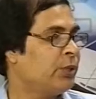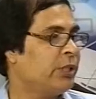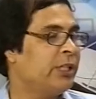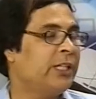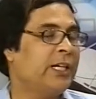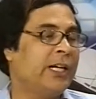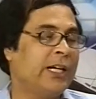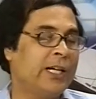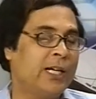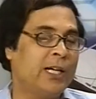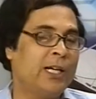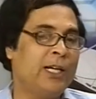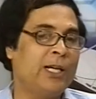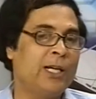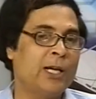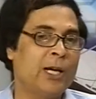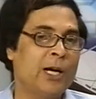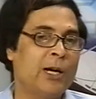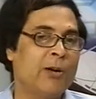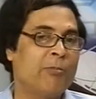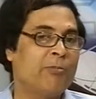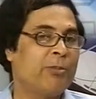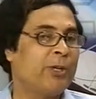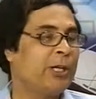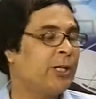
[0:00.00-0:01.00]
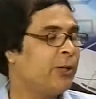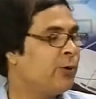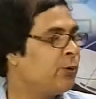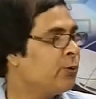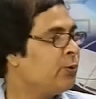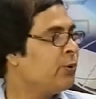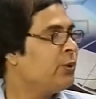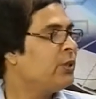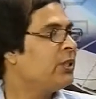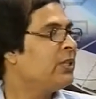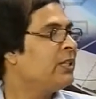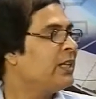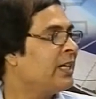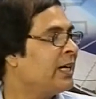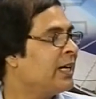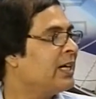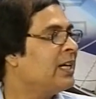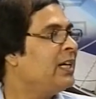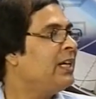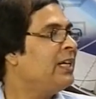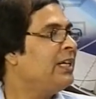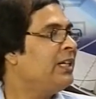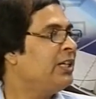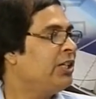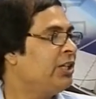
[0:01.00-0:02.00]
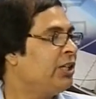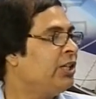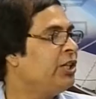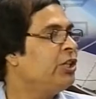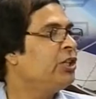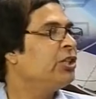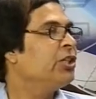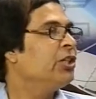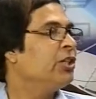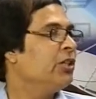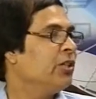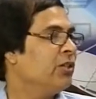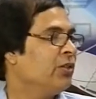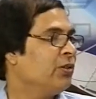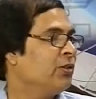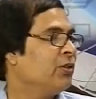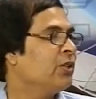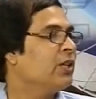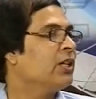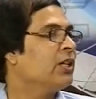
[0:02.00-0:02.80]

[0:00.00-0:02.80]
indirectly, but don't directly teach the